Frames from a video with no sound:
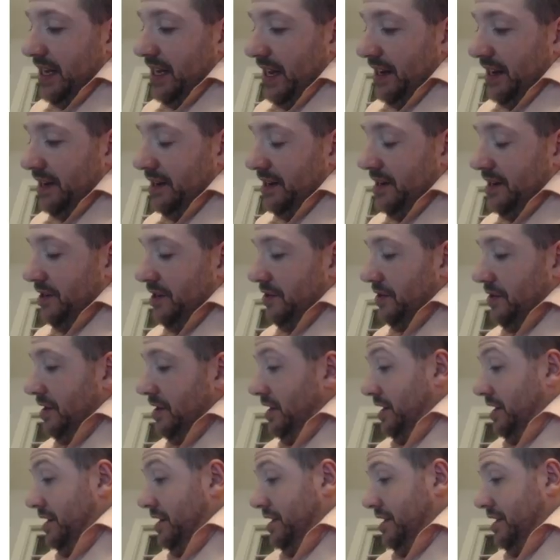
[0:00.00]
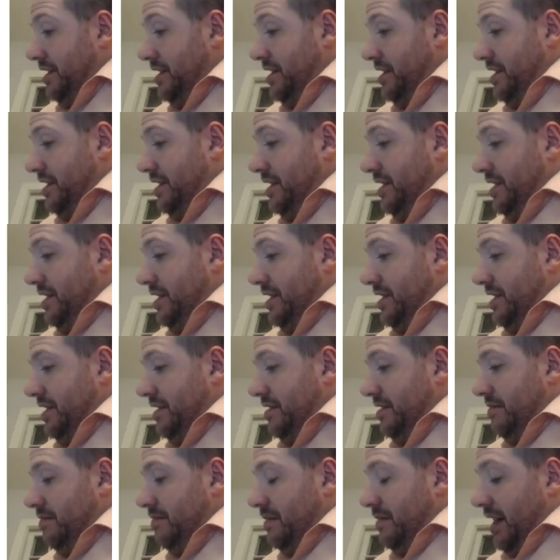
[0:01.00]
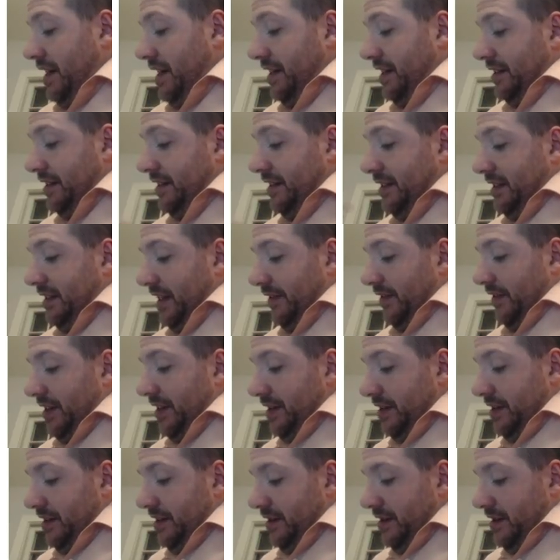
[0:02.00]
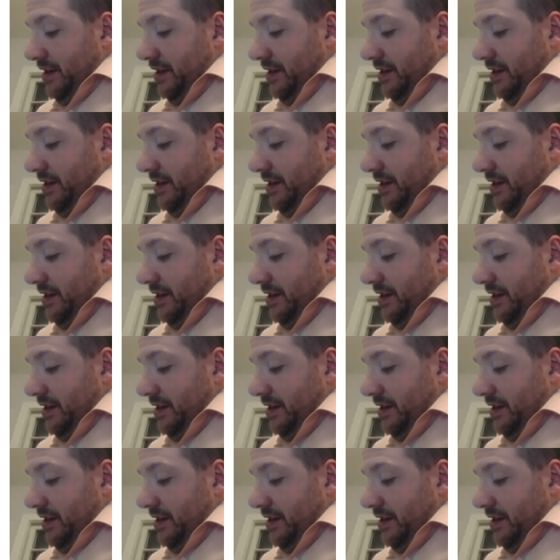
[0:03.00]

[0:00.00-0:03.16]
10 to the minus 7,